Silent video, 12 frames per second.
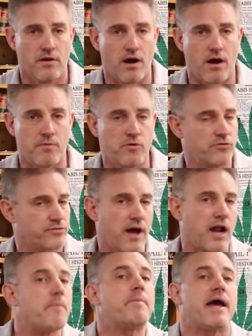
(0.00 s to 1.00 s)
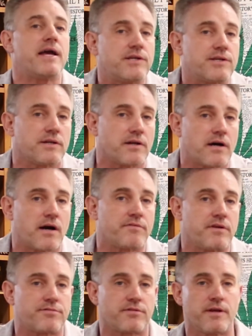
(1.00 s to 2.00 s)
who's not a patient,
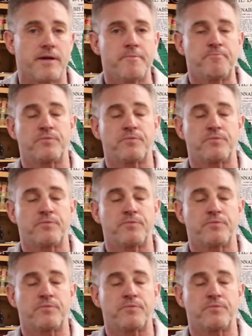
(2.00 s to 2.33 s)
obviously,